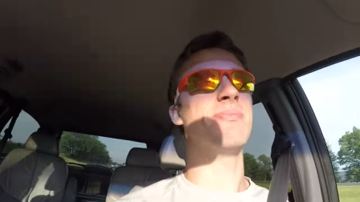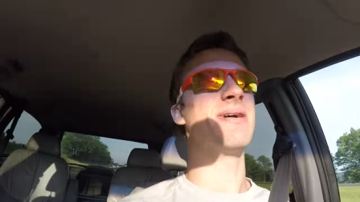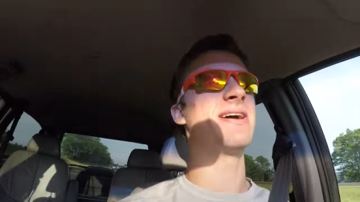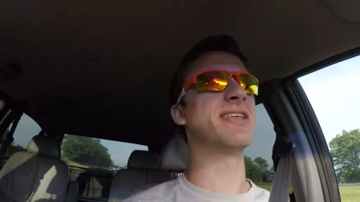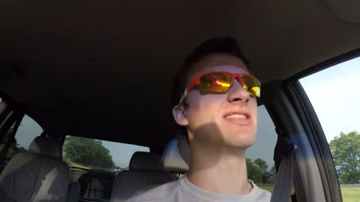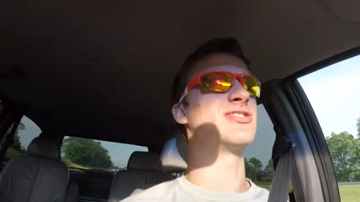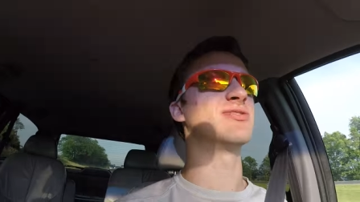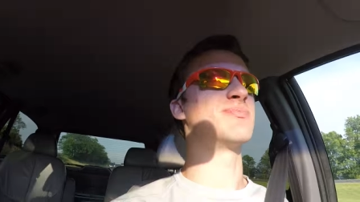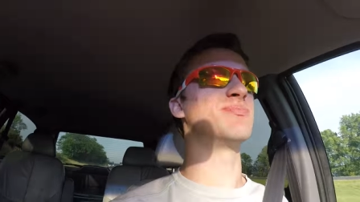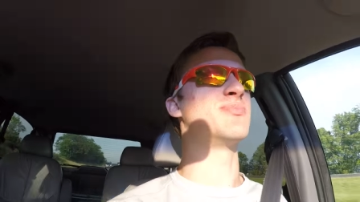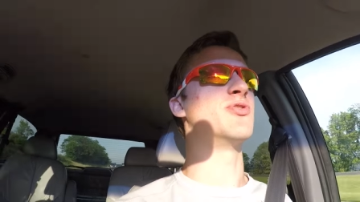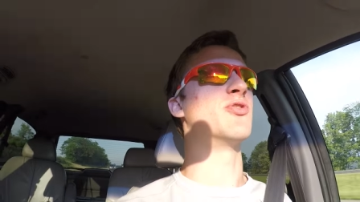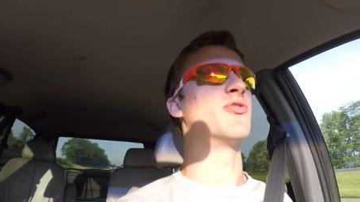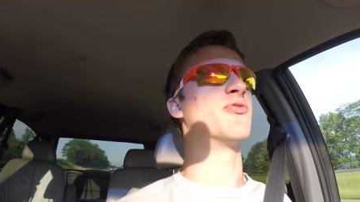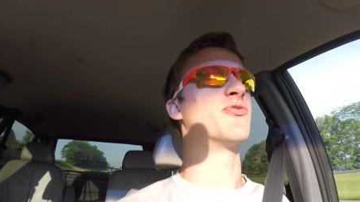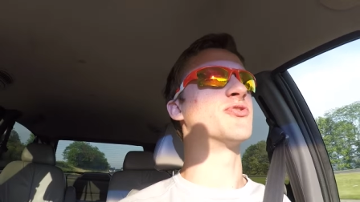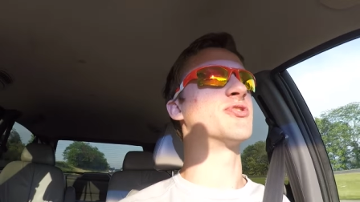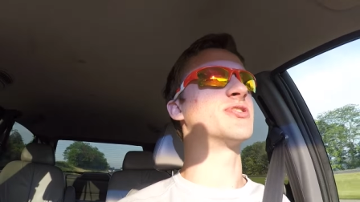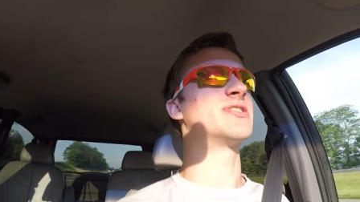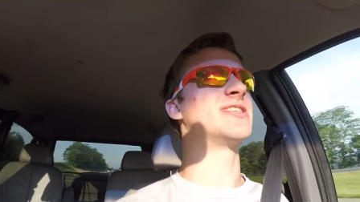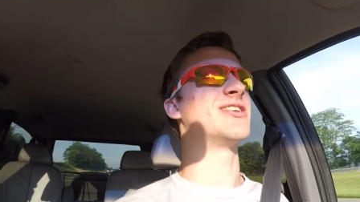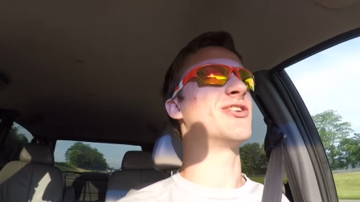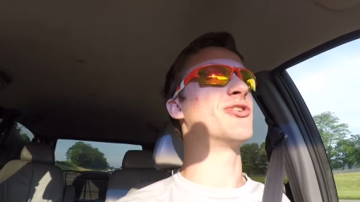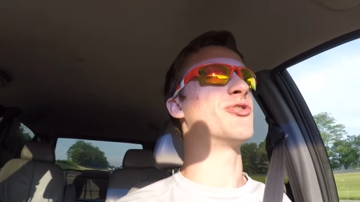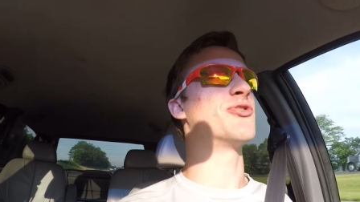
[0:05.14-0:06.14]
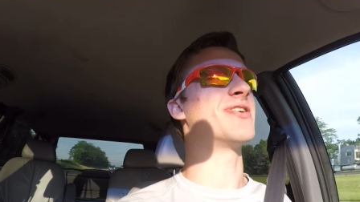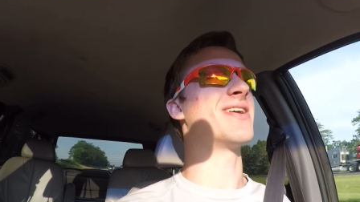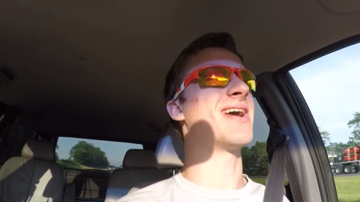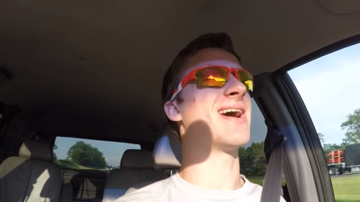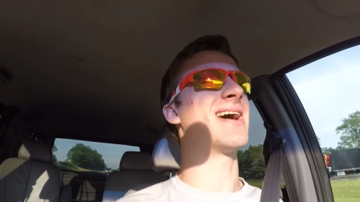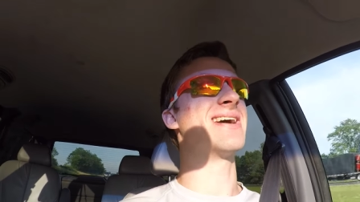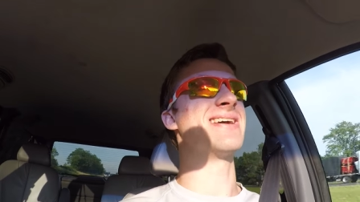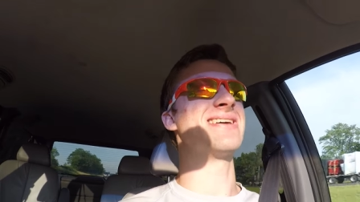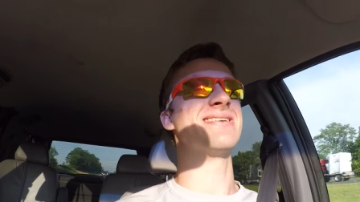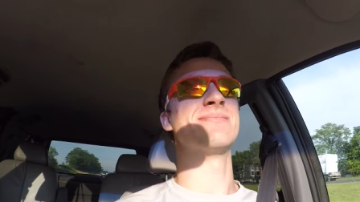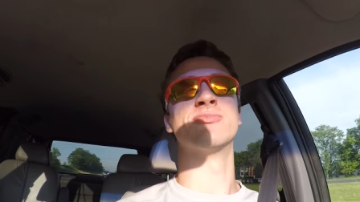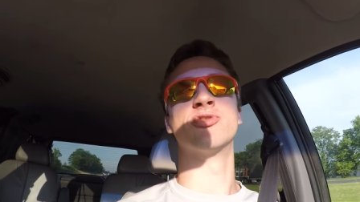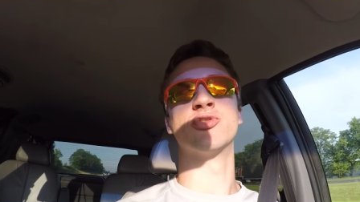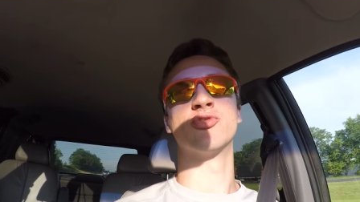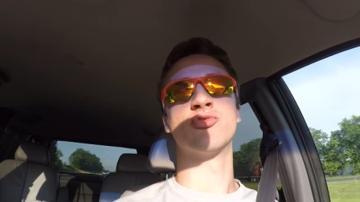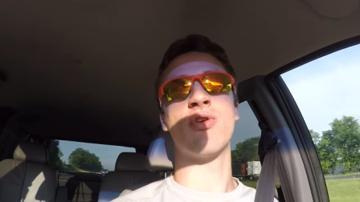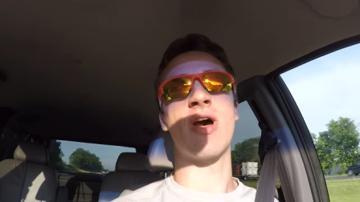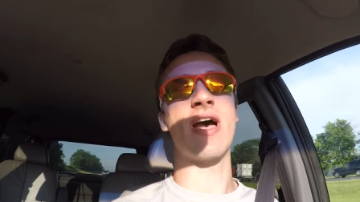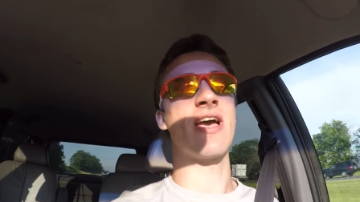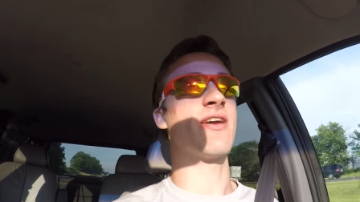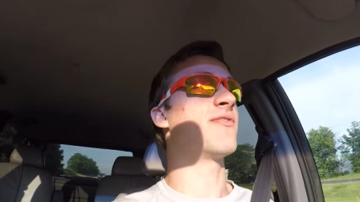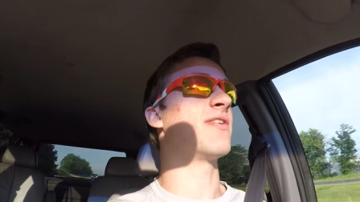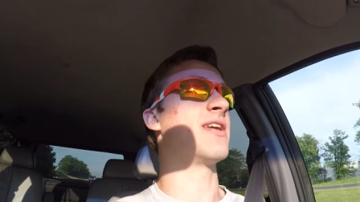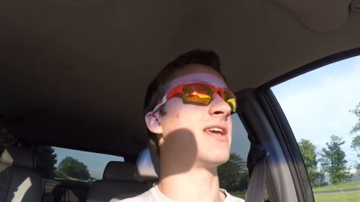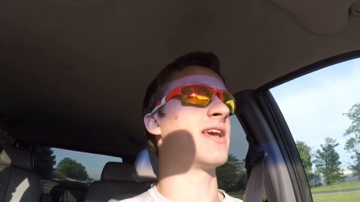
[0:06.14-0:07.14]
by this beautiful scenery, I am
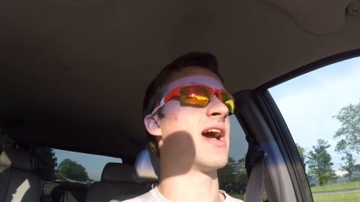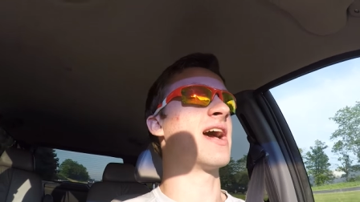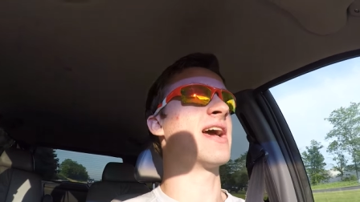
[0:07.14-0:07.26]
driving.